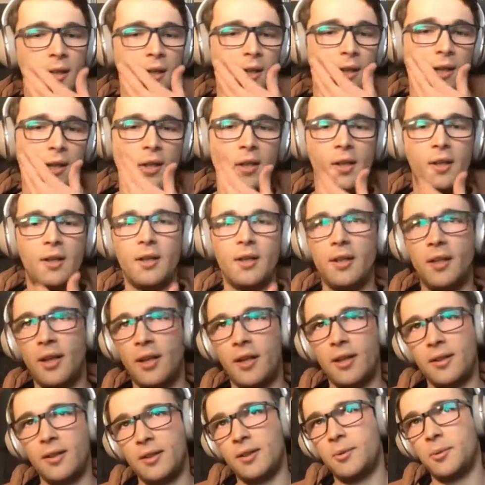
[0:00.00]

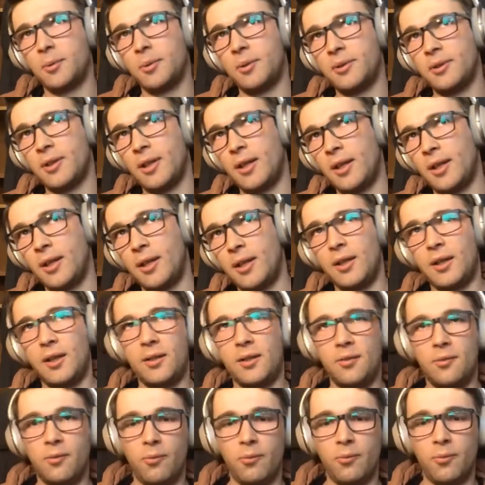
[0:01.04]
and it will take
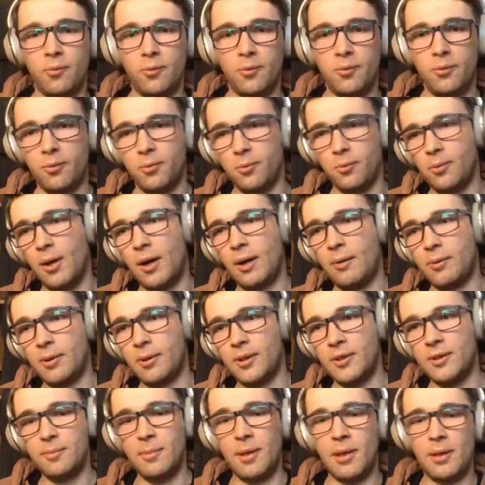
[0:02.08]
2
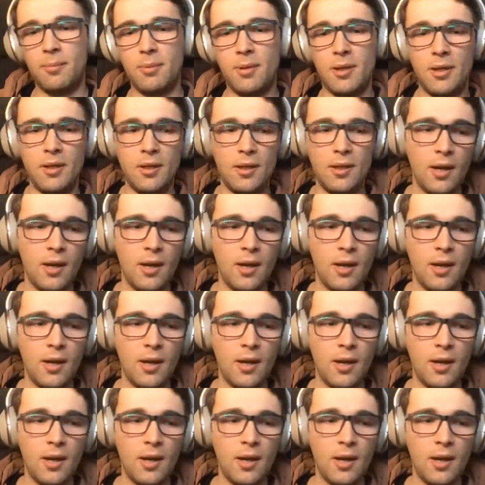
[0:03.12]
hours maybe.